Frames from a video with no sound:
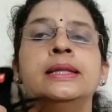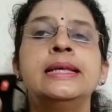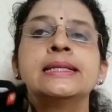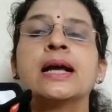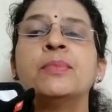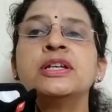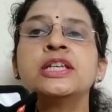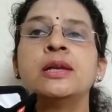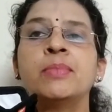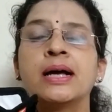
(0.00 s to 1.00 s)
These
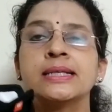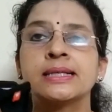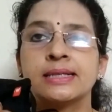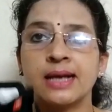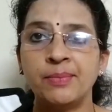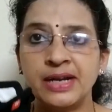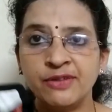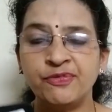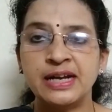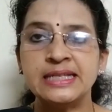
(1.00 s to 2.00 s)
commercial masks come in
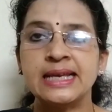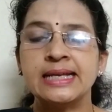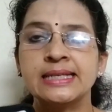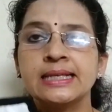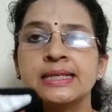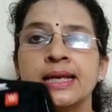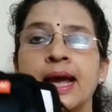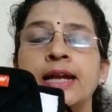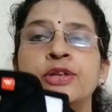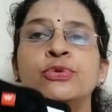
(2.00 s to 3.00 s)
different sizes
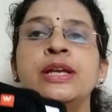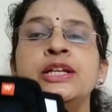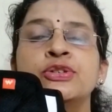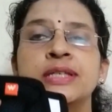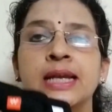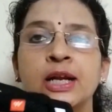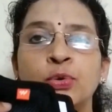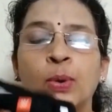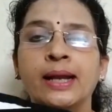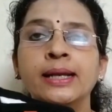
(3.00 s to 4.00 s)
and you need to
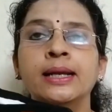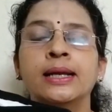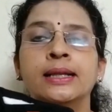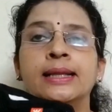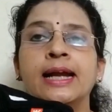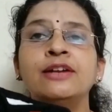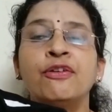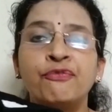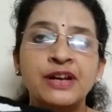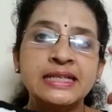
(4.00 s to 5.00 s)
select one
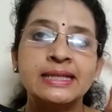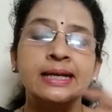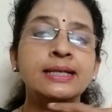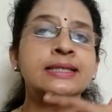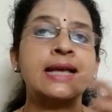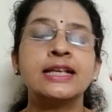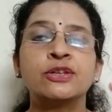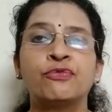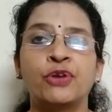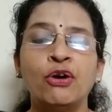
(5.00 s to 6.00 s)
that fits the
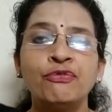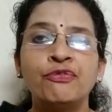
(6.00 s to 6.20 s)
size of your